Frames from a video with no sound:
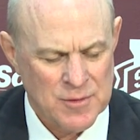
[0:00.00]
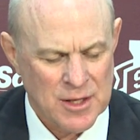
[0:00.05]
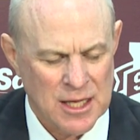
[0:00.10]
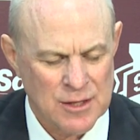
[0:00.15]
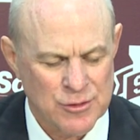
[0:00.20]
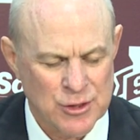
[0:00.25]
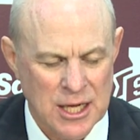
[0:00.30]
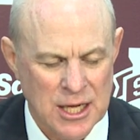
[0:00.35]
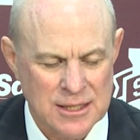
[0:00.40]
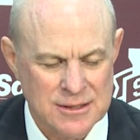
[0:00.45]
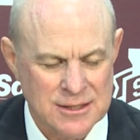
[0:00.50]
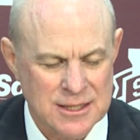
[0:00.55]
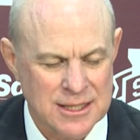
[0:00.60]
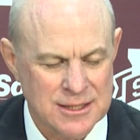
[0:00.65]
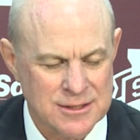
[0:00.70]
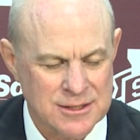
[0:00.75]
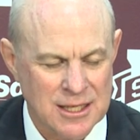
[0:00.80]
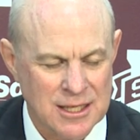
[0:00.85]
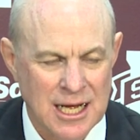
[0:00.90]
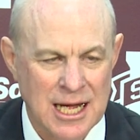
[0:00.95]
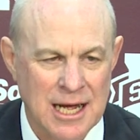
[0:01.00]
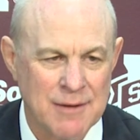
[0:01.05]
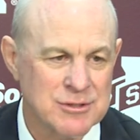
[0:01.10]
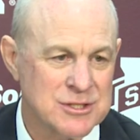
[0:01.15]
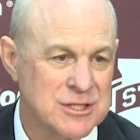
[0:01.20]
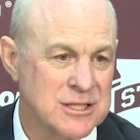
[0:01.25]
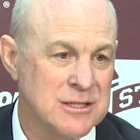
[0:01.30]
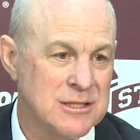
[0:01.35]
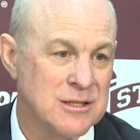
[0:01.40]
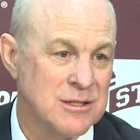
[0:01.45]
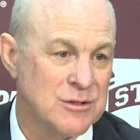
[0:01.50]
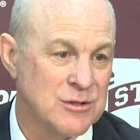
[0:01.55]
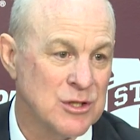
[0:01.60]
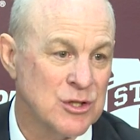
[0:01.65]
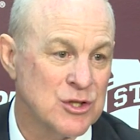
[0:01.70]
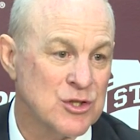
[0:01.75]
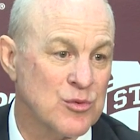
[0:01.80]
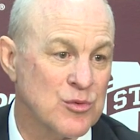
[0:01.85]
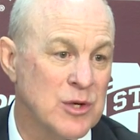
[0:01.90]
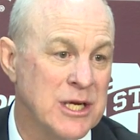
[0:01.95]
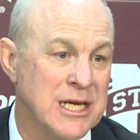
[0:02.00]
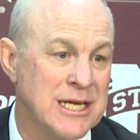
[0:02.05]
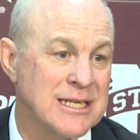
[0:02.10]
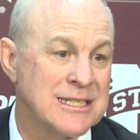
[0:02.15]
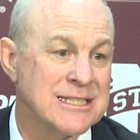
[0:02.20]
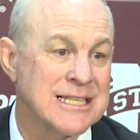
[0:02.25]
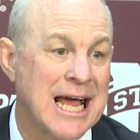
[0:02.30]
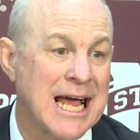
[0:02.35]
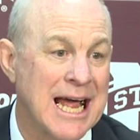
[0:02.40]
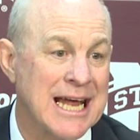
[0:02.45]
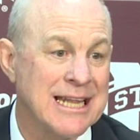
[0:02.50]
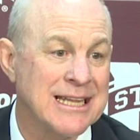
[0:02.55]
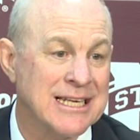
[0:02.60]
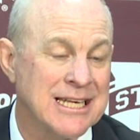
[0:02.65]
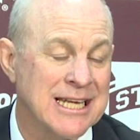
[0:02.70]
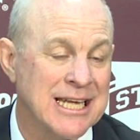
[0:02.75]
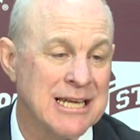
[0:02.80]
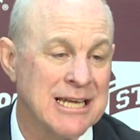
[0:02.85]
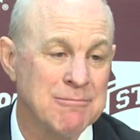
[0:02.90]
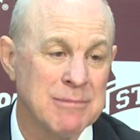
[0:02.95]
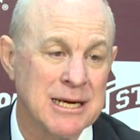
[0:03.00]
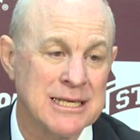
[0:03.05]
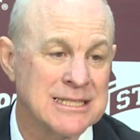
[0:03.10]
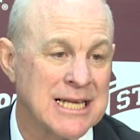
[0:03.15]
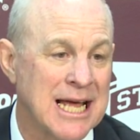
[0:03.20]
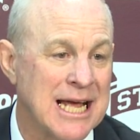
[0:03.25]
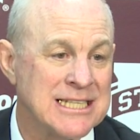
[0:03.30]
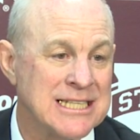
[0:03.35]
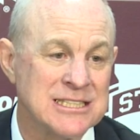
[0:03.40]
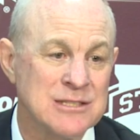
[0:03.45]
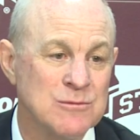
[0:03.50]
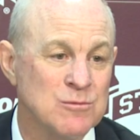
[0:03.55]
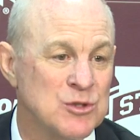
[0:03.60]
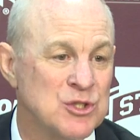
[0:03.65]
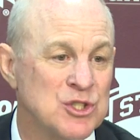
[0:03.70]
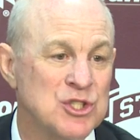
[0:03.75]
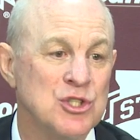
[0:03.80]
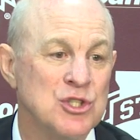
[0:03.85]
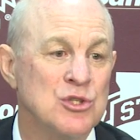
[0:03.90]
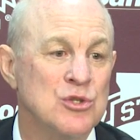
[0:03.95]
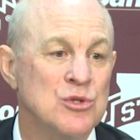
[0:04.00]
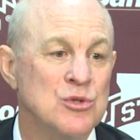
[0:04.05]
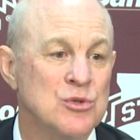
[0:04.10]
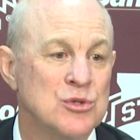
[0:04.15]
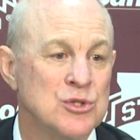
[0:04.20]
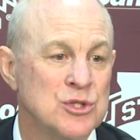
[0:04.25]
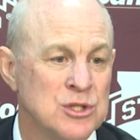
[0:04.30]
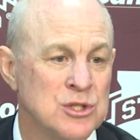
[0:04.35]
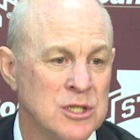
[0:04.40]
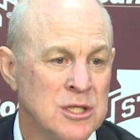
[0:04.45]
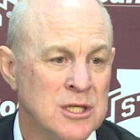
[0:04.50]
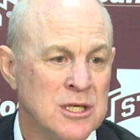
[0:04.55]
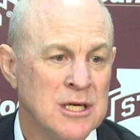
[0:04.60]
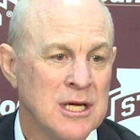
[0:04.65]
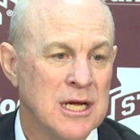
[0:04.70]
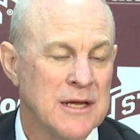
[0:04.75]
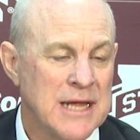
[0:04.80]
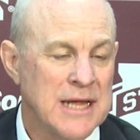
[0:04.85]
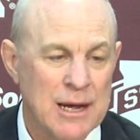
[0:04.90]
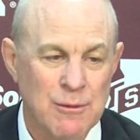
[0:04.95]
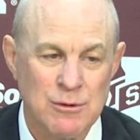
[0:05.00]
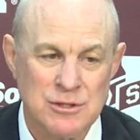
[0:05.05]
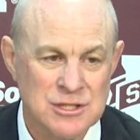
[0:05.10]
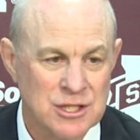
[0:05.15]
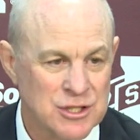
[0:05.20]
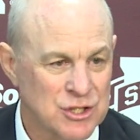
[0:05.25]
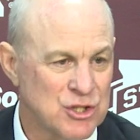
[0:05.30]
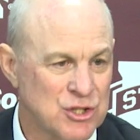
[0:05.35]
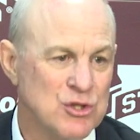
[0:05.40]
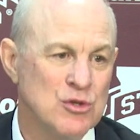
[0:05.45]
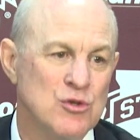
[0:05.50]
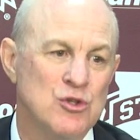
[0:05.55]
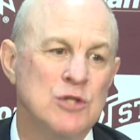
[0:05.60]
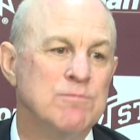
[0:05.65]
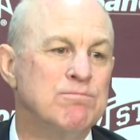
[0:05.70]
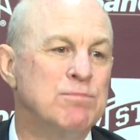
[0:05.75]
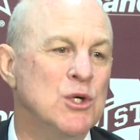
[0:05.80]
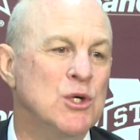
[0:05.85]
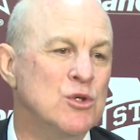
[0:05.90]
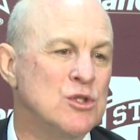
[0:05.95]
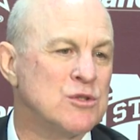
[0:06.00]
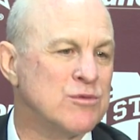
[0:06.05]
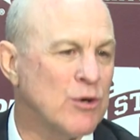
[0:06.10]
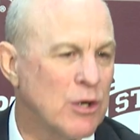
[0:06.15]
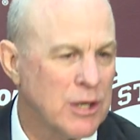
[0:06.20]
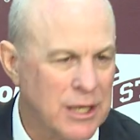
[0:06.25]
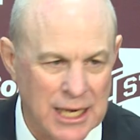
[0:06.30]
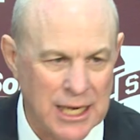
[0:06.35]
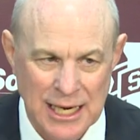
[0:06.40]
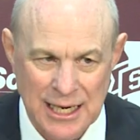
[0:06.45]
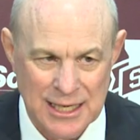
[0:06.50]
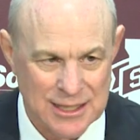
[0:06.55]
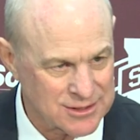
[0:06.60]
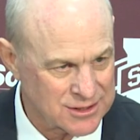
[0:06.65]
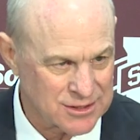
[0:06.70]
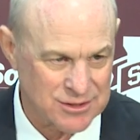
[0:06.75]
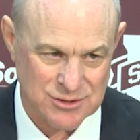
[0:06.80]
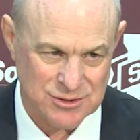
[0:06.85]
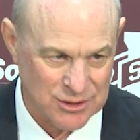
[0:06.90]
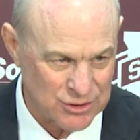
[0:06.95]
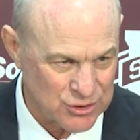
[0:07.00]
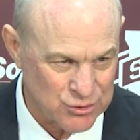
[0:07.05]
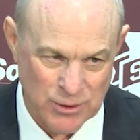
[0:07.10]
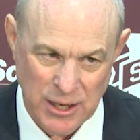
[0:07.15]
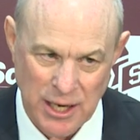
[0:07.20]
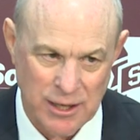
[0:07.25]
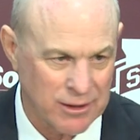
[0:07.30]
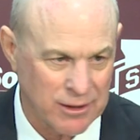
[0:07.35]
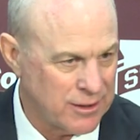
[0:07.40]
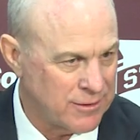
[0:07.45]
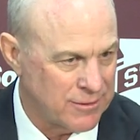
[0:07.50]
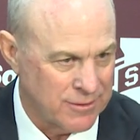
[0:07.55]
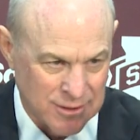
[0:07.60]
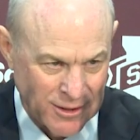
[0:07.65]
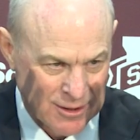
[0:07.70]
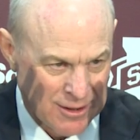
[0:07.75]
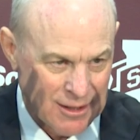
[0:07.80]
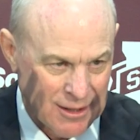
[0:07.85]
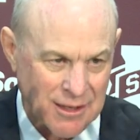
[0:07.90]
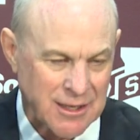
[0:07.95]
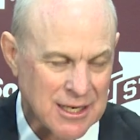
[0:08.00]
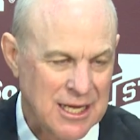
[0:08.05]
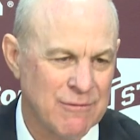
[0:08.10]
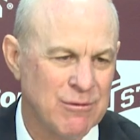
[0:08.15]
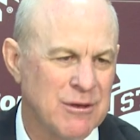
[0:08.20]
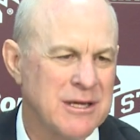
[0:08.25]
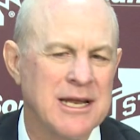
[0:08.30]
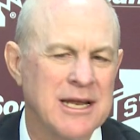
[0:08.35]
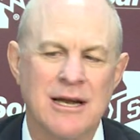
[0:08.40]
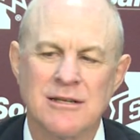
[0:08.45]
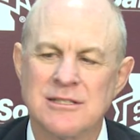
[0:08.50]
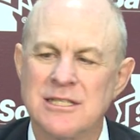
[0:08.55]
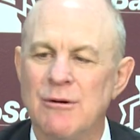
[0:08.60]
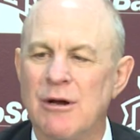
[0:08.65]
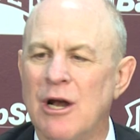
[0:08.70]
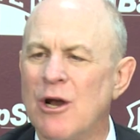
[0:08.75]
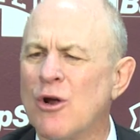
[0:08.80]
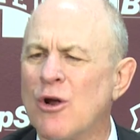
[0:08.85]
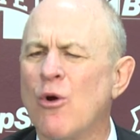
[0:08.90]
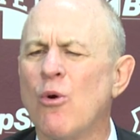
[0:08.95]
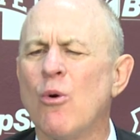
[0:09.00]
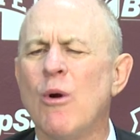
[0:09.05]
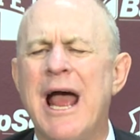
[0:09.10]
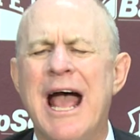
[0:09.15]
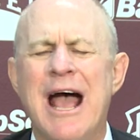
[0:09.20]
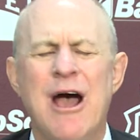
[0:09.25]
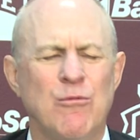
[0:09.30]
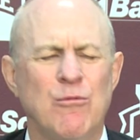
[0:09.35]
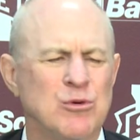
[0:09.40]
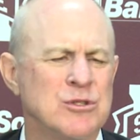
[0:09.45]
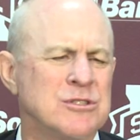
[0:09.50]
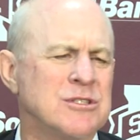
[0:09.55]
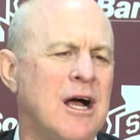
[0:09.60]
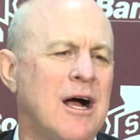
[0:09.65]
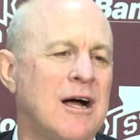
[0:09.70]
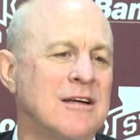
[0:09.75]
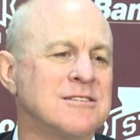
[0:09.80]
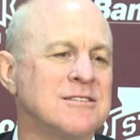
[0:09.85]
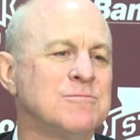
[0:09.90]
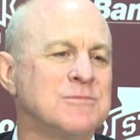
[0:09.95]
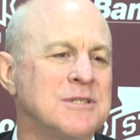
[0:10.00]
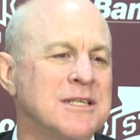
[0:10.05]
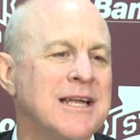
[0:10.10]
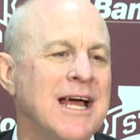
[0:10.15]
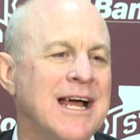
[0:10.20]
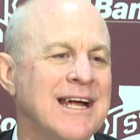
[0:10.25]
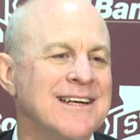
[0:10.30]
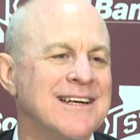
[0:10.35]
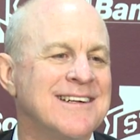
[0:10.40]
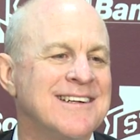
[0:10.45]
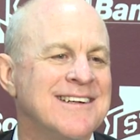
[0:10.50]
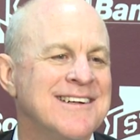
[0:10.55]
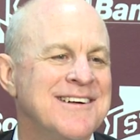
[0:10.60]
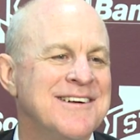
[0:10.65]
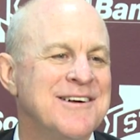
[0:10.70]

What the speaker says: thought that obviously the 3 to tie the game by Tyson was huge. That was a huge boost for our guys, just the adrenaline level. And I'll tell you what, our crowd was awesome tonight.